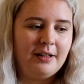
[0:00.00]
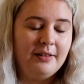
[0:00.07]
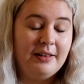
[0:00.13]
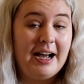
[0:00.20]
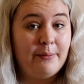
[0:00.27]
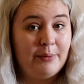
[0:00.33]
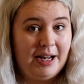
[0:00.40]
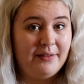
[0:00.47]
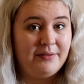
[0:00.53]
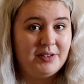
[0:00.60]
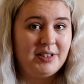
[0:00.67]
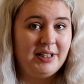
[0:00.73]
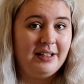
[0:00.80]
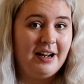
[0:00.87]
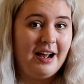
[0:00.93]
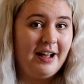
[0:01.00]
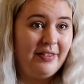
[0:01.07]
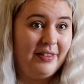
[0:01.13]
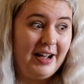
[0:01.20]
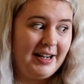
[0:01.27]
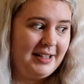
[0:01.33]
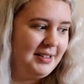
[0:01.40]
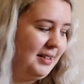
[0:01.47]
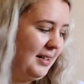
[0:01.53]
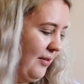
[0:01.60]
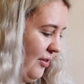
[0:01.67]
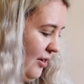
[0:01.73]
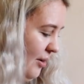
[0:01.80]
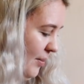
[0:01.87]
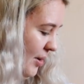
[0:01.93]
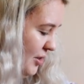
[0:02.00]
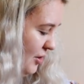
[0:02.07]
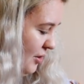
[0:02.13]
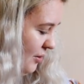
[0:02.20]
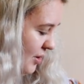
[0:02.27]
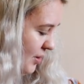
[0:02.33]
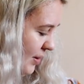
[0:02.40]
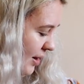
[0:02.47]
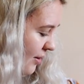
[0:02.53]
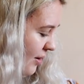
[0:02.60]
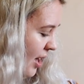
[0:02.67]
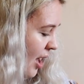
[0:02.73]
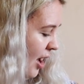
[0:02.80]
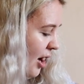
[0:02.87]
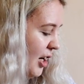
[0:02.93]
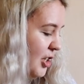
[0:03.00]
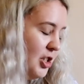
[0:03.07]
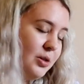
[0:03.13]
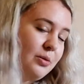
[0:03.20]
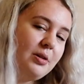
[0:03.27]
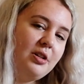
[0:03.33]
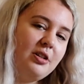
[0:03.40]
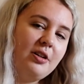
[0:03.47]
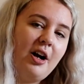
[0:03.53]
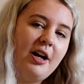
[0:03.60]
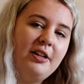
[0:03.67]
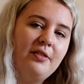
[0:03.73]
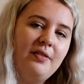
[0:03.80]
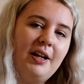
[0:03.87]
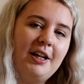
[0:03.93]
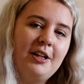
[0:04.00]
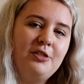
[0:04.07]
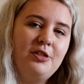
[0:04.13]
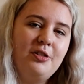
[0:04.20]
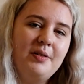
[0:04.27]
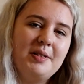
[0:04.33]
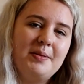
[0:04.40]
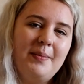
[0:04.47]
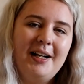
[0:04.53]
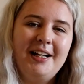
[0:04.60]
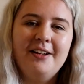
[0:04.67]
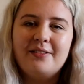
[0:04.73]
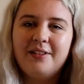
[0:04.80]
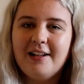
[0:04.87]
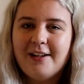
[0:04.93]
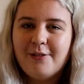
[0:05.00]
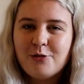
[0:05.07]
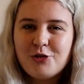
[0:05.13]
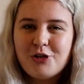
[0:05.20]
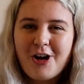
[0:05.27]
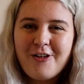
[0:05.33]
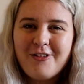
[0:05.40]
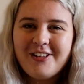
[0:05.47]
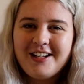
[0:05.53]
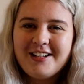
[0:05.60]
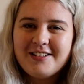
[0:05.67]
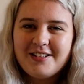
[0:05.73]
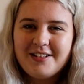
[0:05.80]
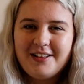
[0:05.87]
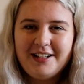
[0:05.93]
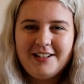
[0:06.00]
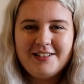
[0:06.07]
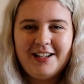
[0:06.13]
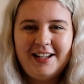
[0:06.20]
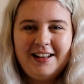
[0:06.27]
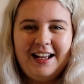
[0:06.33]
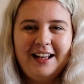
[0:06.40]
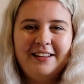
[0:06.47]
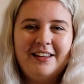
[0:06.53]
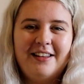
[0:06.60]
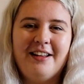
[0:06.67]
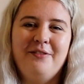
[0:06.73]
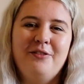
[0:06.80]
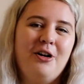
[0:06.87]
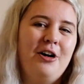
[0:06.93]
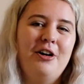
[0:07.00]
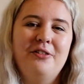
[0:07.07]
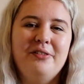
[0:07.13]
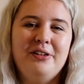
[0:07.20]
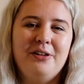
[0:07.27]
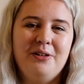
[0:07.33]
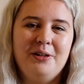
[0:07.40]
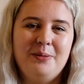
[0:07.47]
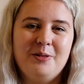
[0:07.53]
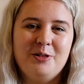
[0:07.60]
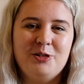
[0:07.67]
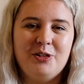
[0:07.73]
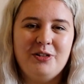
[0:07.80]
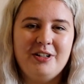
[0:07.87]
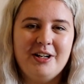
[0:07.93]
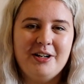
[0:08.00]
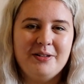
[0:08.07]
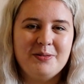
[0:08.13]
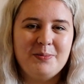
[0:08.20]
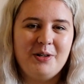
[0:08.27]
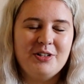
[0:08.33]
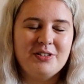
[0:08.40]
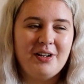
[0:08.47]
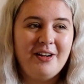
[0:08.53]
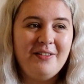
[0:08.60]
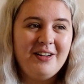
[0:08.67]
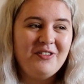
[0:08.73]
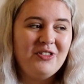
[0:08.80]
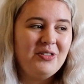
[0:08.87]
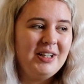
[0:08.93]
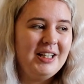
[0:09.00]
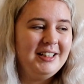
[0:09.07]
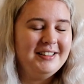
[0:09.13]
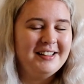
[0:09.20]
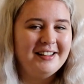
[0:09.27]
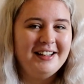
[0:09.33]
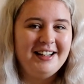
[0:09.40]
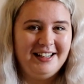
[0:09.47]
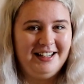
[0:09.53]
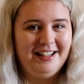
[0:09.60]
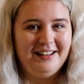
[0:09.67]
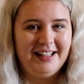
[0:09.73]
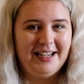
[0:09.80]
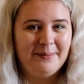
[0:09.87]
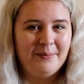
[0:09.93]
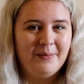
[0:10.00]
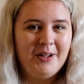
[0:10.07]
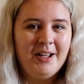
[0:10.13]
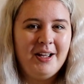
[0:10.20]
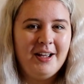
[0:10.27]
That we haven't seen, and that is a definite must do as well. I just want to kind of like do as many of the little show things and things like that that they've got over in Hollywood Studios because I've never really done any of them.